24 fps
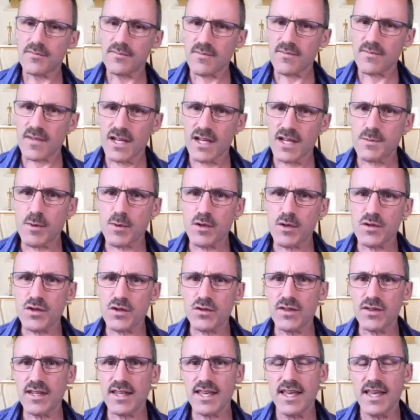I suppose on
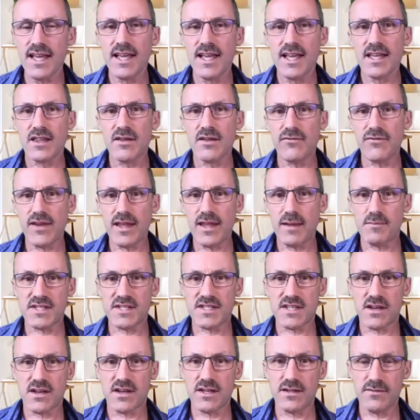the flip
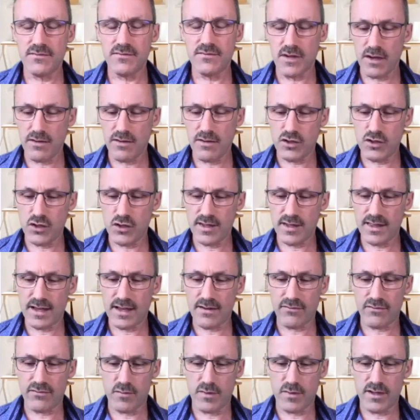side of doing that
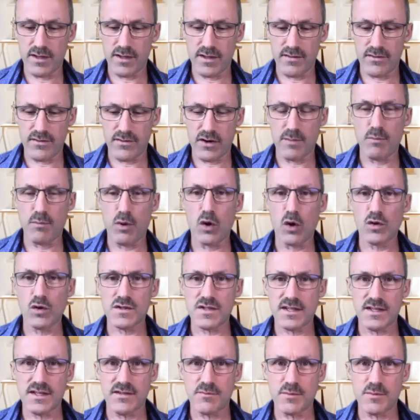from a very
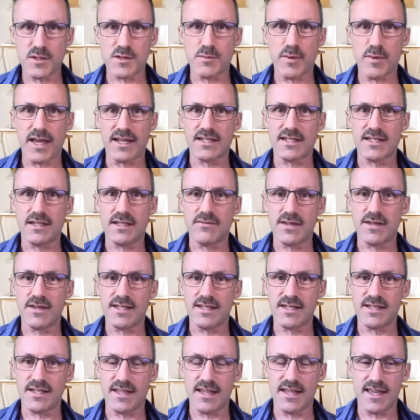positive perspective is
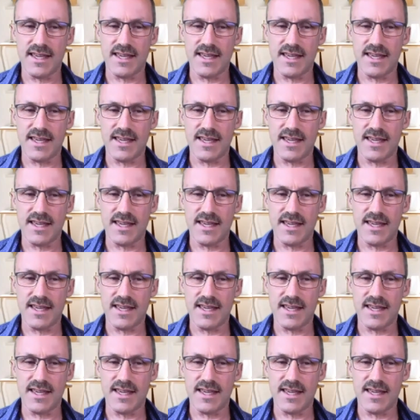the